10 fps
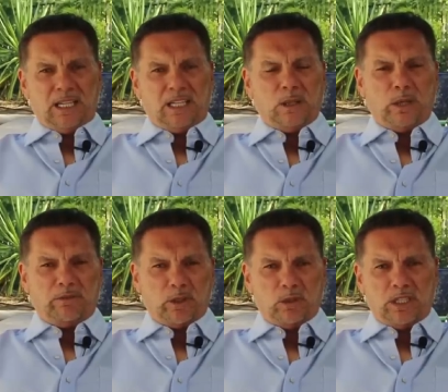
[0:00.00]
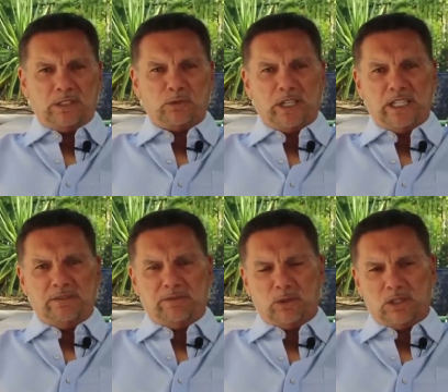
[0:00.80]
Hello everyone, ready
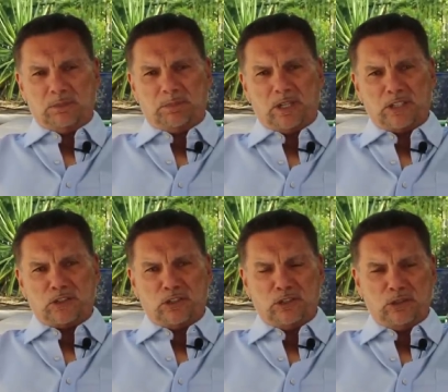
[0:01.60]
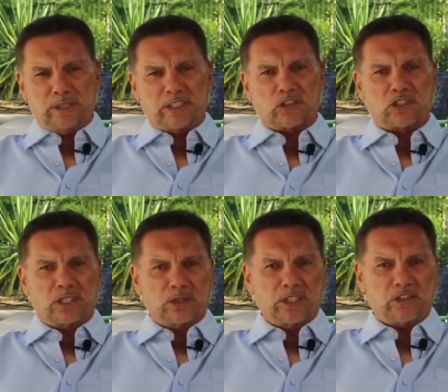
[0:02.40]
for part two in the
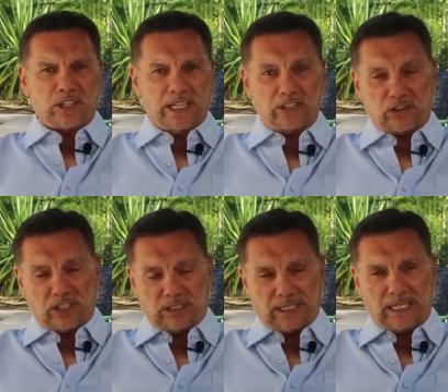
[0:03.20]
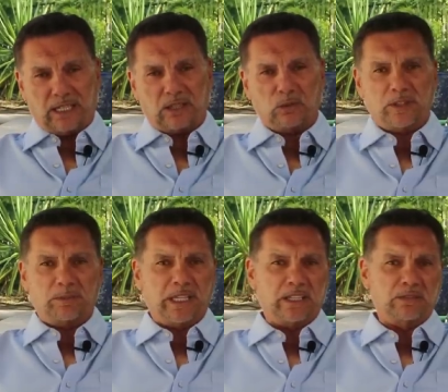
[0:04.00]
series, A Sit Down with
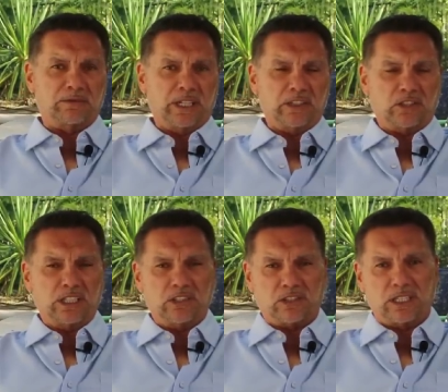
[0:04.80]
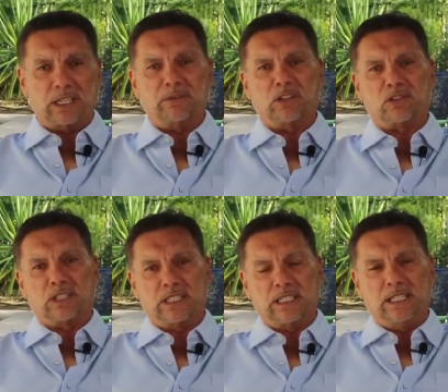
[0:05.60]
Michael Franzese. And
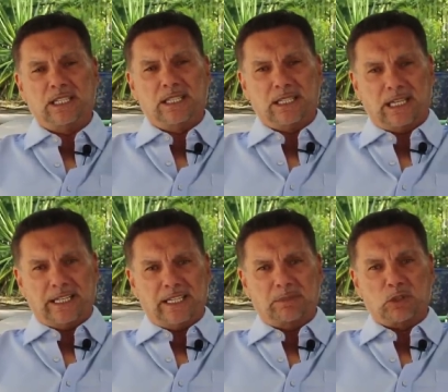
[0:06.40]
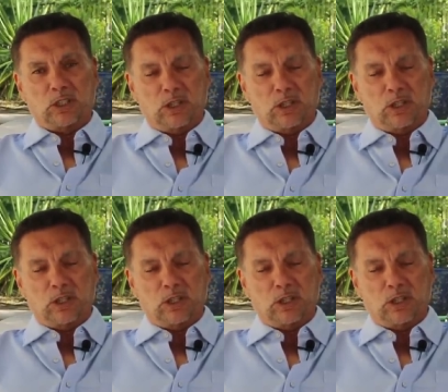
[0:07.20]
obviously, I am your